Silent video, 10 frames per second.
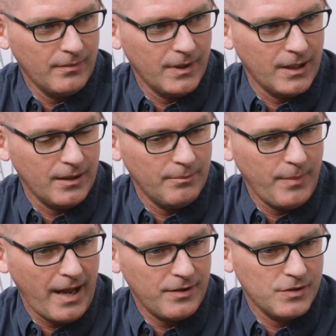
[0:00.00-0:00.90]

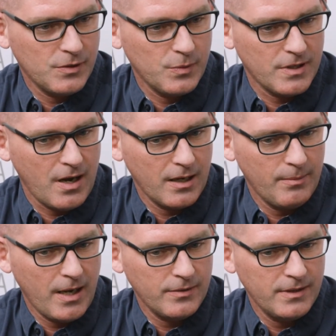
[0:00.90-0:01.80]
pathogens we talk
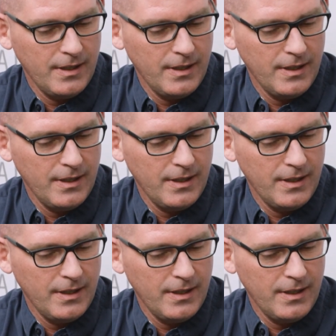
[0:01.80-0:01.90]
about.